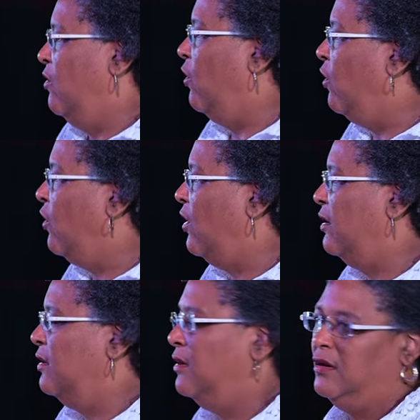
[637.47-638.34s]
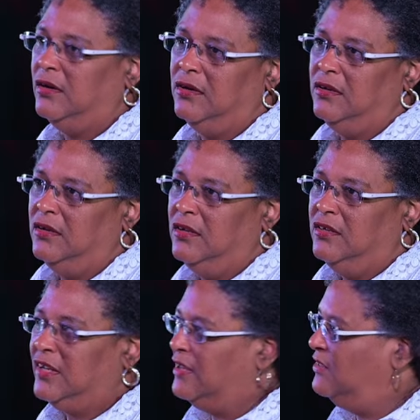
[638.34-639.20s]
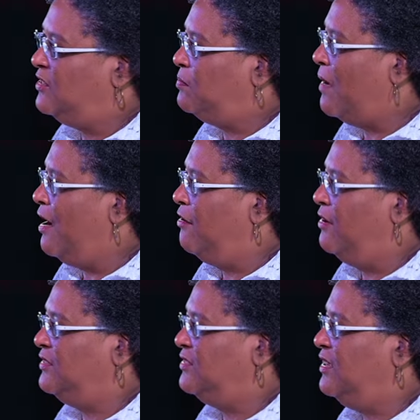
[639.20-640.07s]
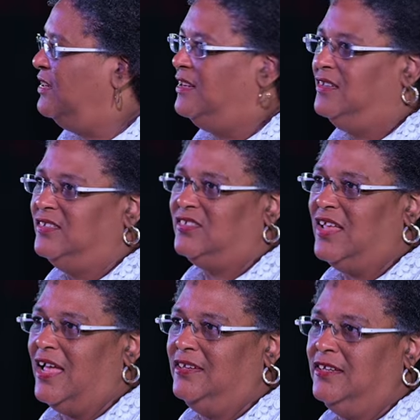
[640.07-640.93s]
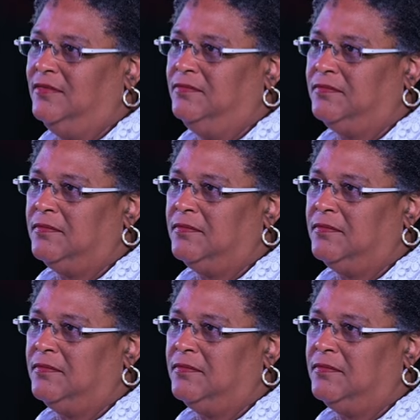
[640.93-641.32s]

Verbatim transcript: or to inspire us in understanding